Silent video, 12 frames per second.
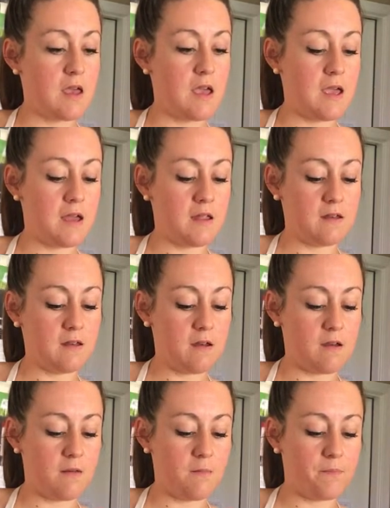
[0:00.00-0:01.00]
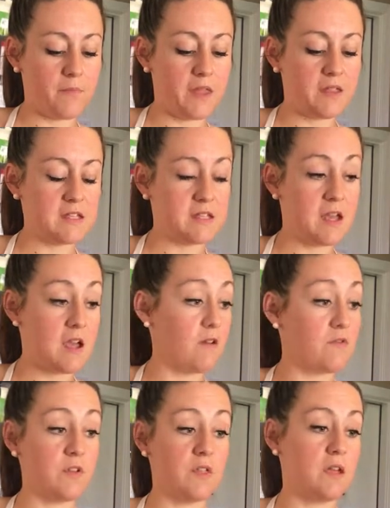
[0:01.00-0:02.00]
And I like to get
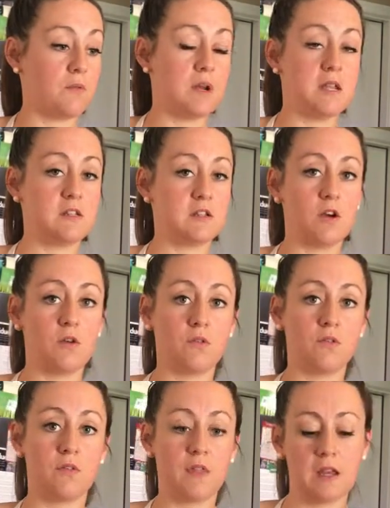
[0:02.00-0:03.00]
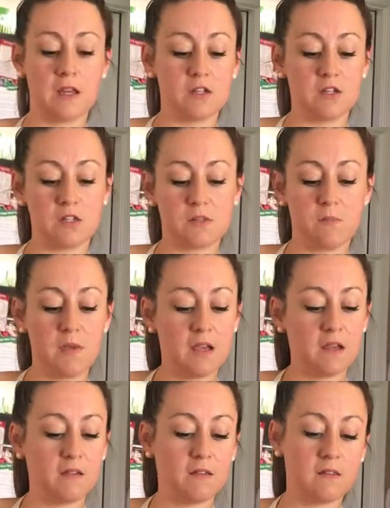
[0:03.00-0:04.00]
everything ready to go so that I can just
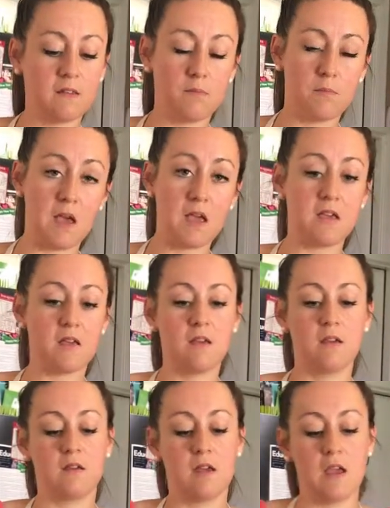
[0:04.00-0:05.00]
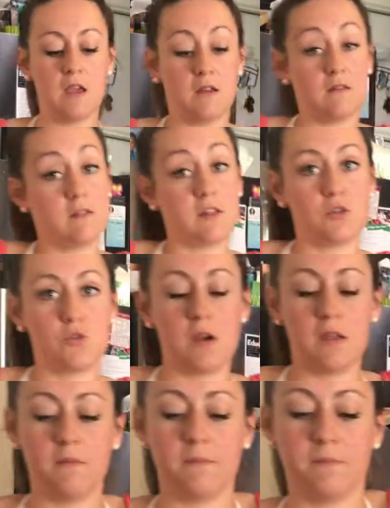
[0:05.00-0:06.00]
mix, bake, and enjoy.